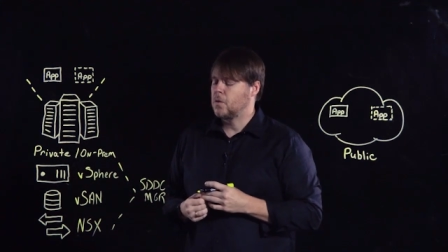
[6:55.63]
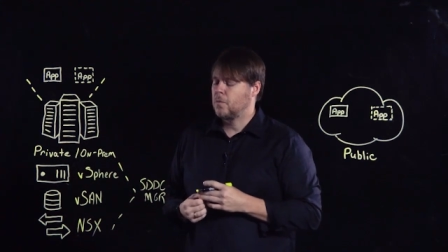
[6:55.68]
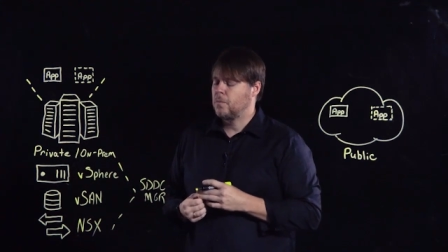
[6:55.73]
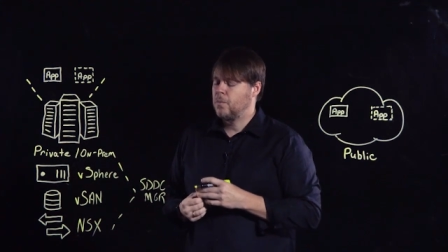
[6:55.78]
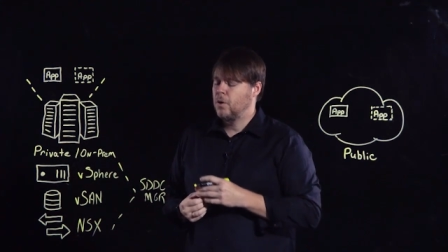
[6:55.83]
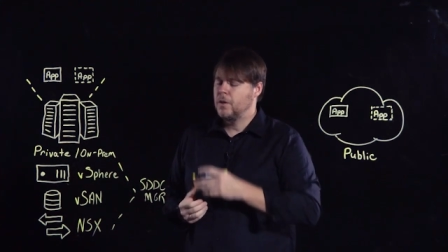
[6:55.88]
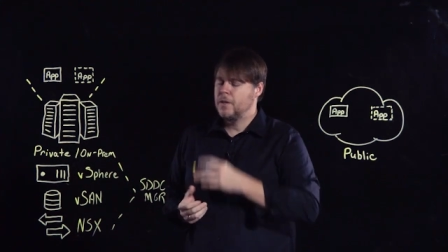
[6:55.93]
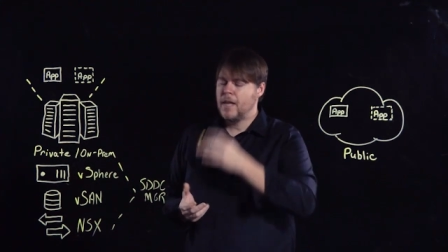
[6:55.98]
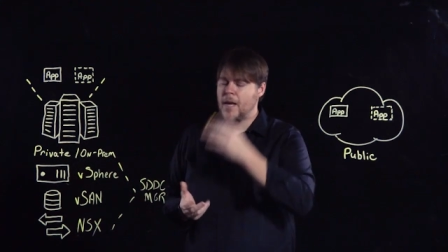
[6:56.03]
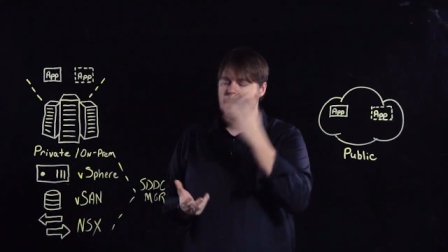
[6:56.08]
or
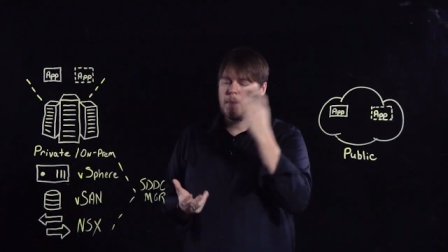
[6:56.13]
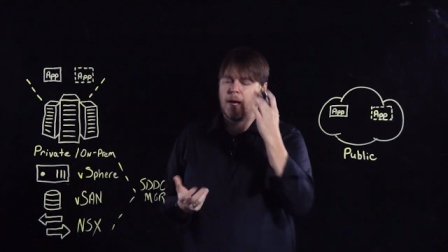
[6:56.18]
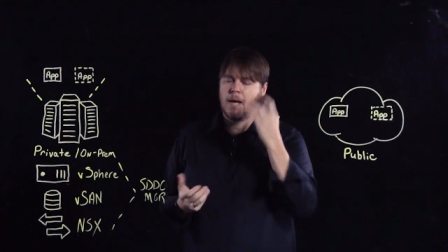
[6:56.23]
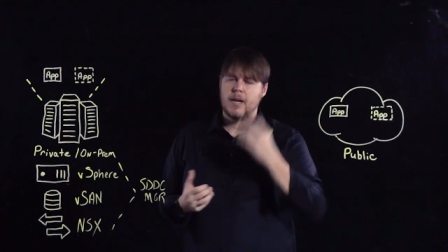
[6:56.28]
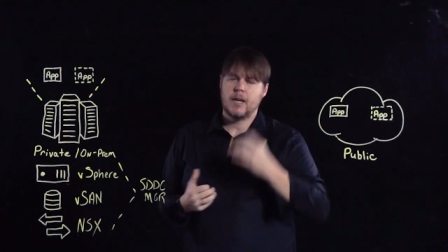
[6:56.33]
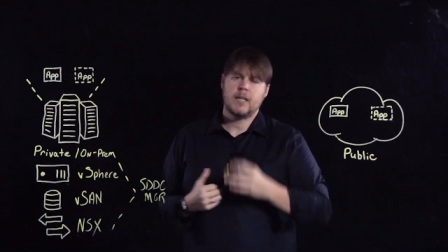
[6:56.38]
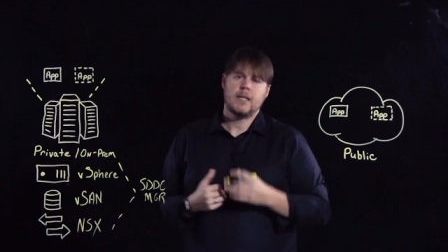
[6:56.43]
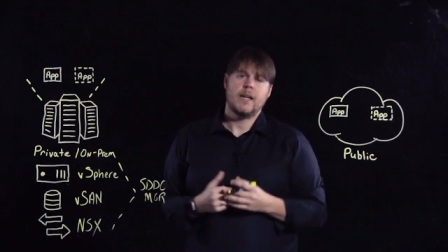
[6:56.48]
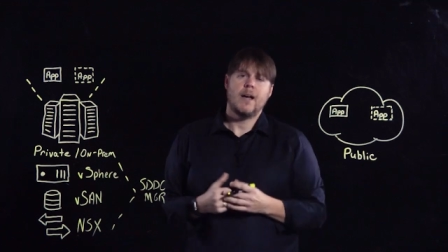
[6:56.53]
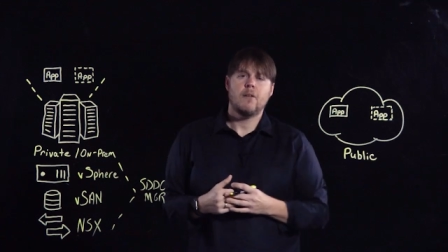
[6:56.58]
put that
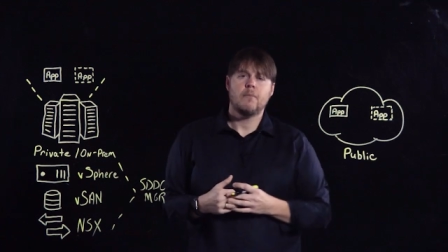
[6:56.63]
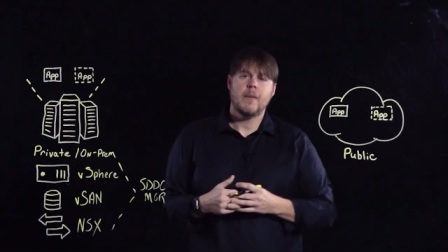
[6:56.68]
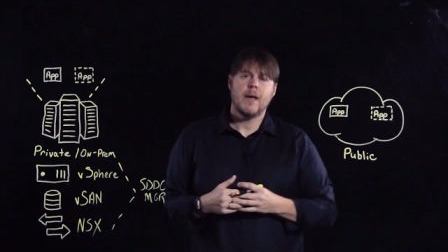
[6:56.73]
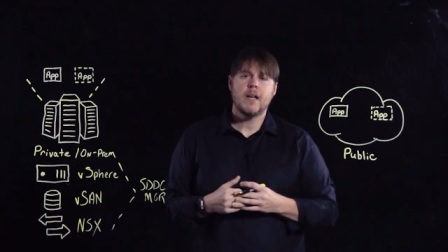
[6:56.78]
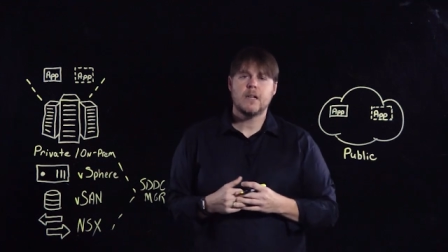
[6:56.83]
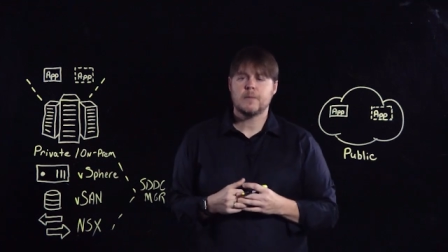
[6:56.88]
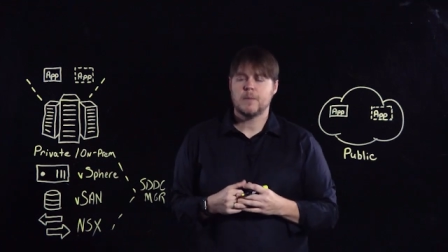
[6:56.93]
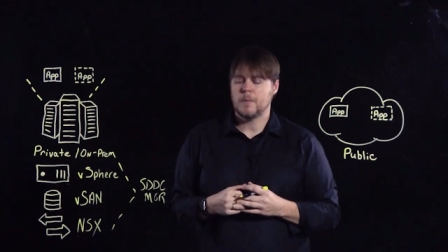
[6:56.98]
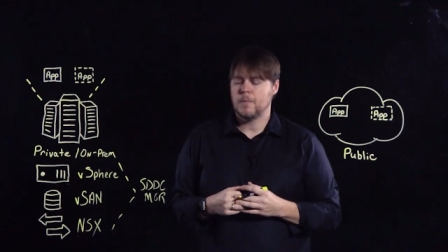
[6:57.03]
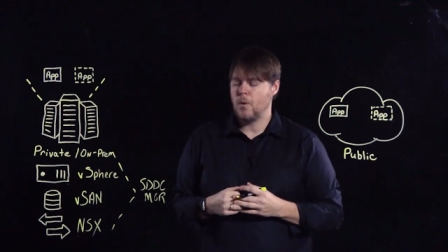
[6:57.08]
behind a cloud
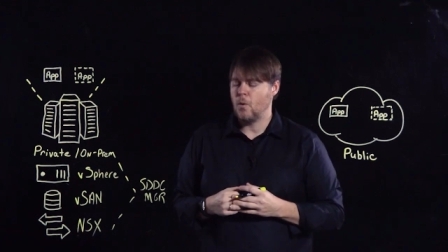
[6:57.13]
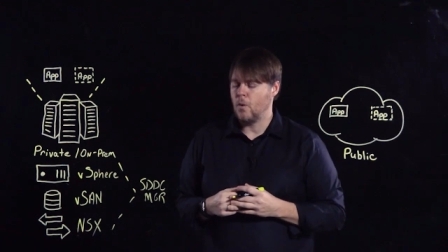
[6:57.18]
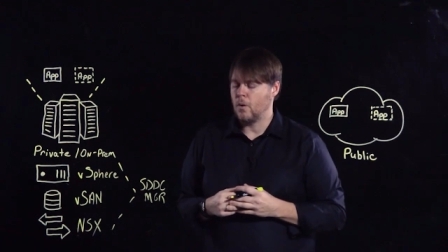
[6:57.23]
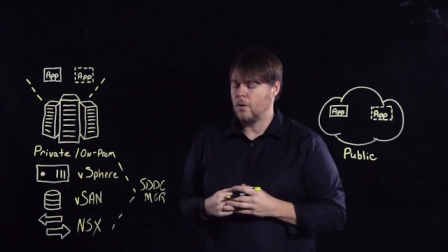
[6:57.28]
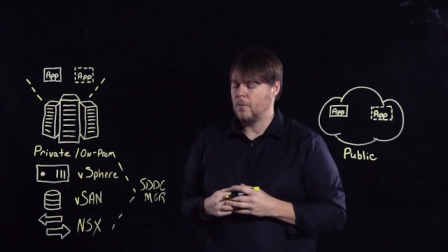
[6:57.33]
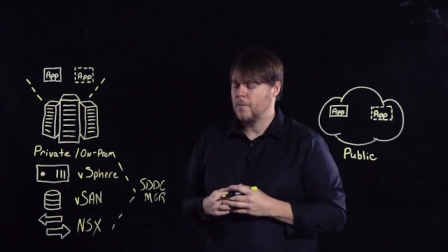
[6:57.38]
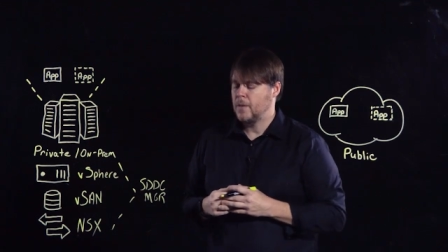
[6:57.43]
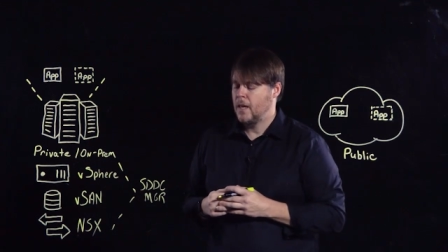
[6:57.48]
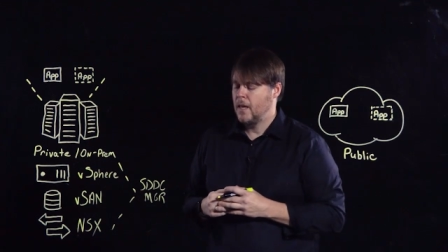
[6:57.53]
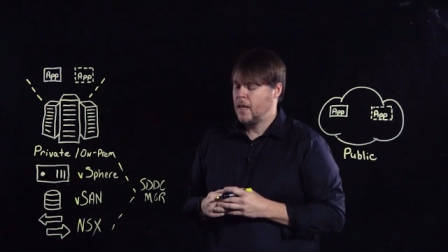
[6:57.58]
management
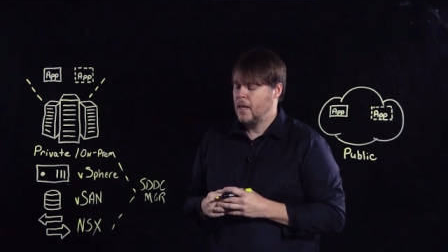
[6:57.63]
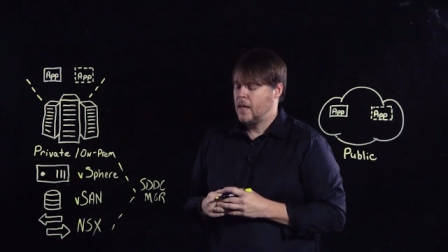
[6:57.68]
portal.